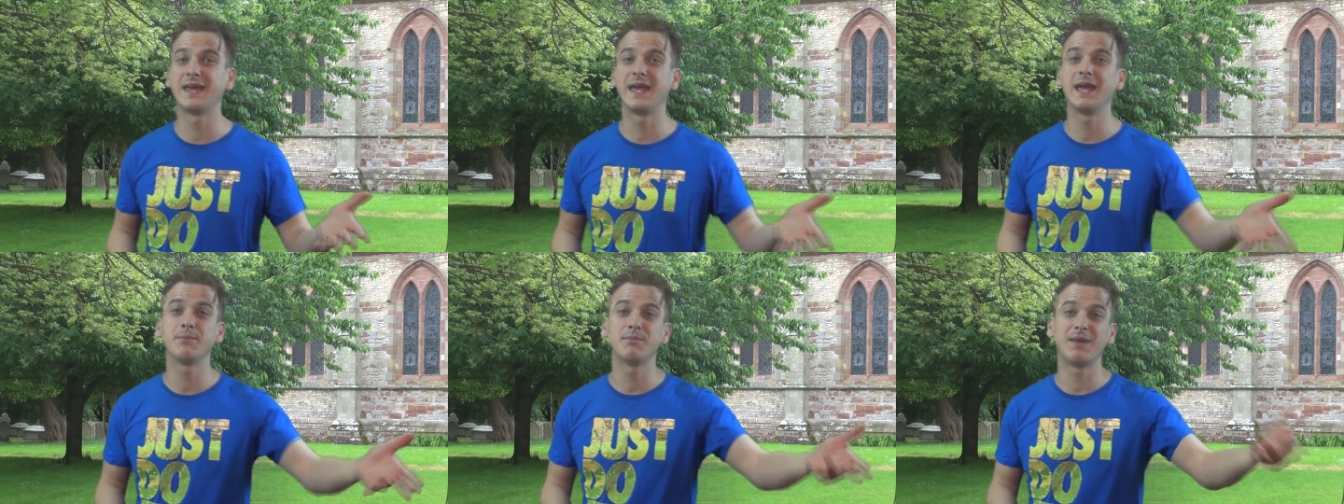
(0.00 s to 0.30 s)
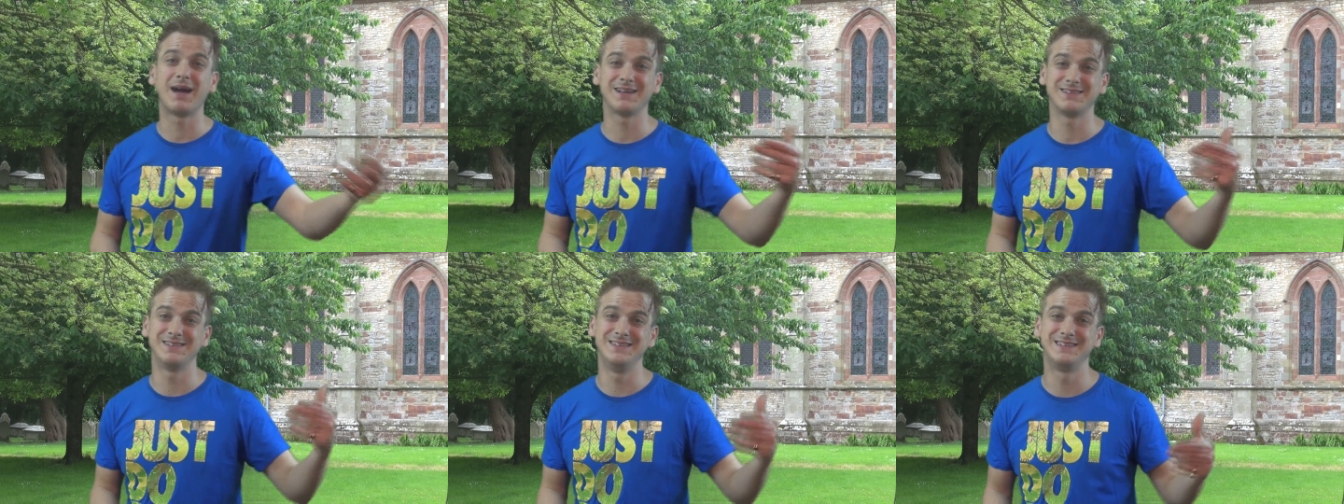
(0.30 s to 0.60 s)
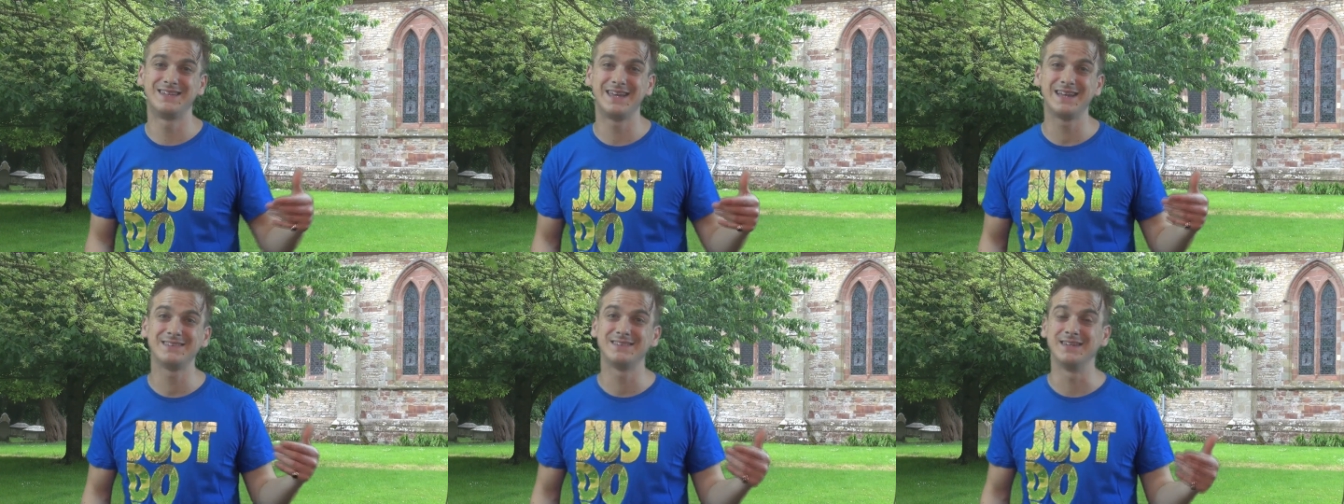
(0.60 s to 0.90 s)
kickbacks
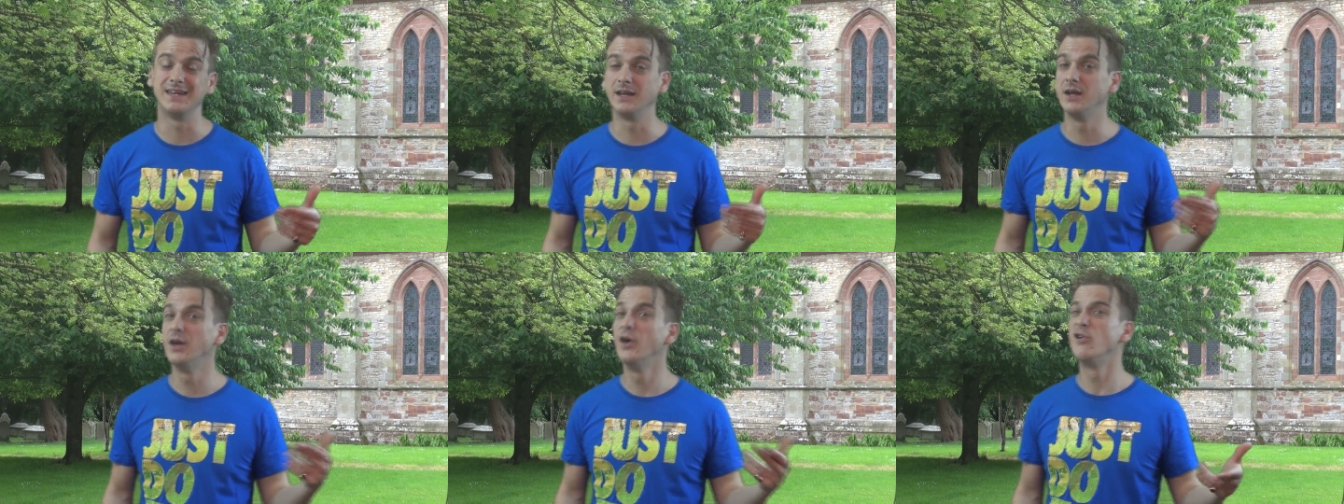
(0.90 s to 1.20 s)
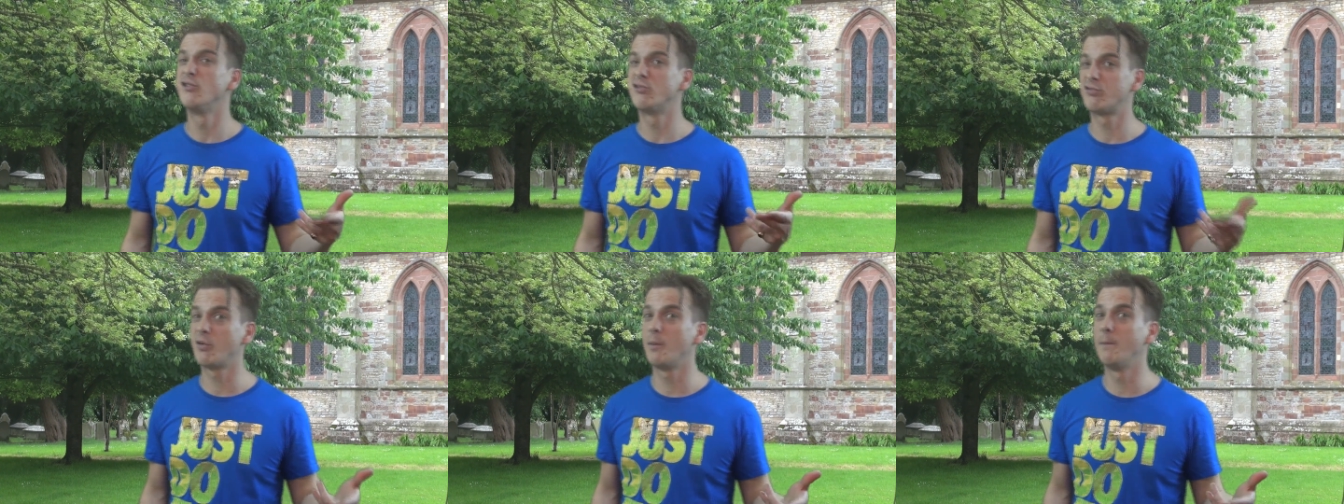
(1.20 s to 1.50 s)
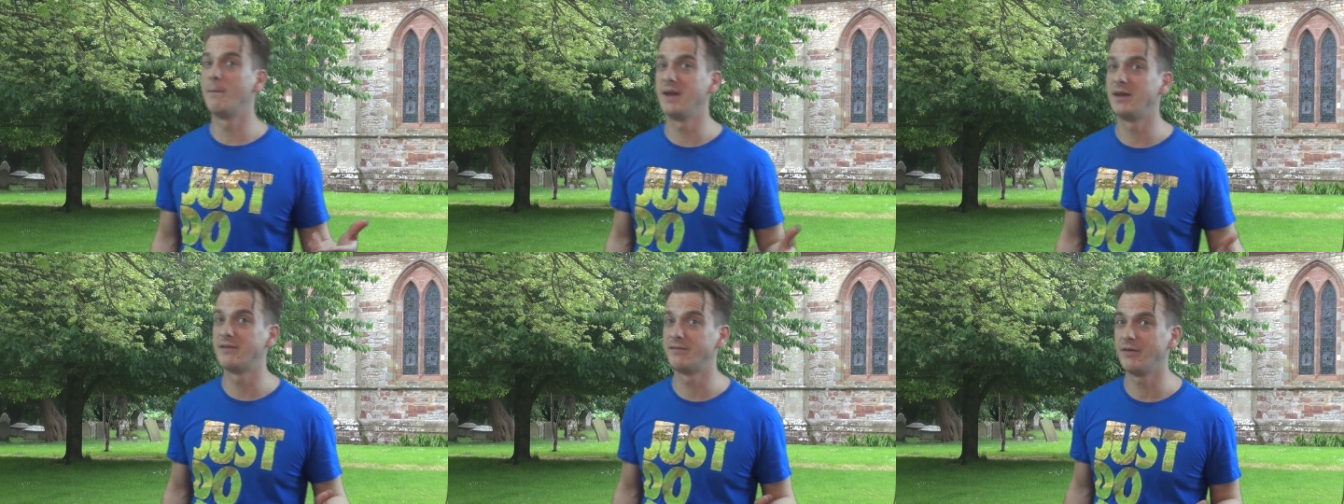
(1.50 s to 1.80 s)
he's getting
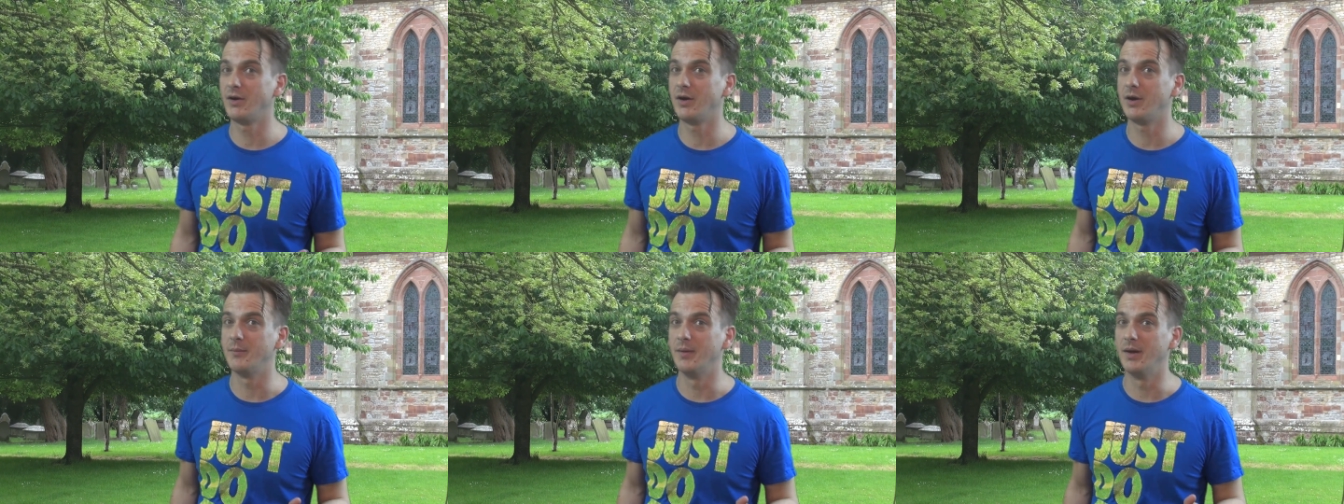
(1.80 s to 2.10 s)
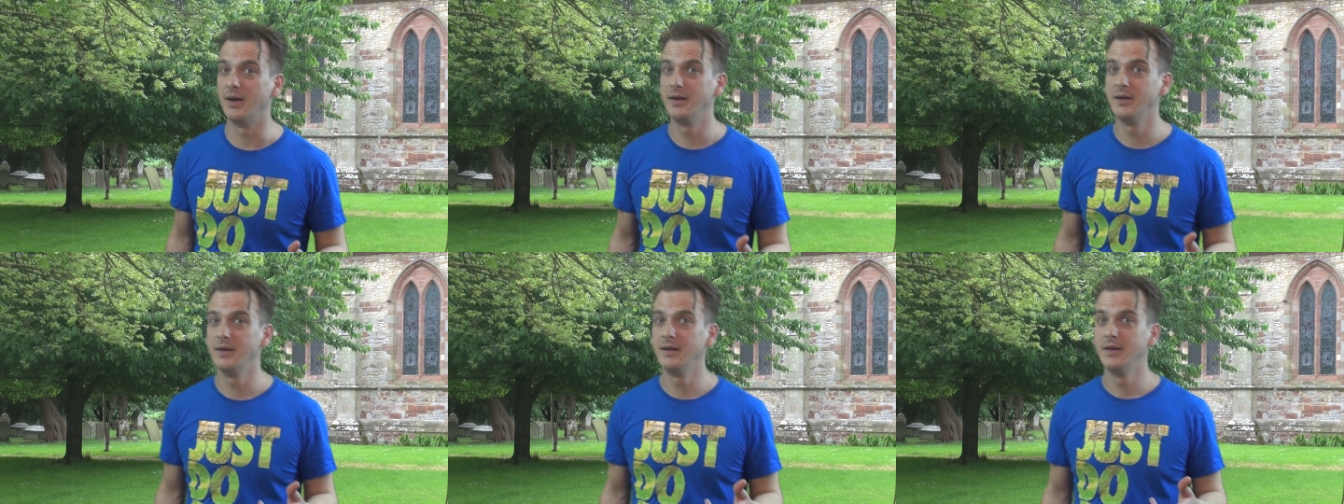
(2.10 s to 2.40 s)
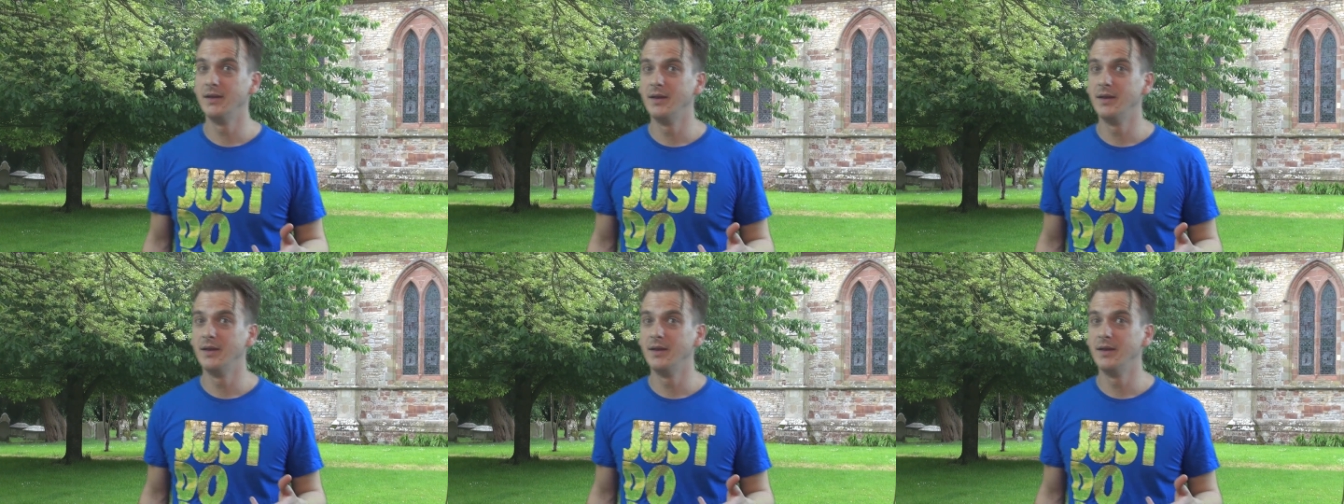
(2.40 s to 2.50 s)
from Big Pharma.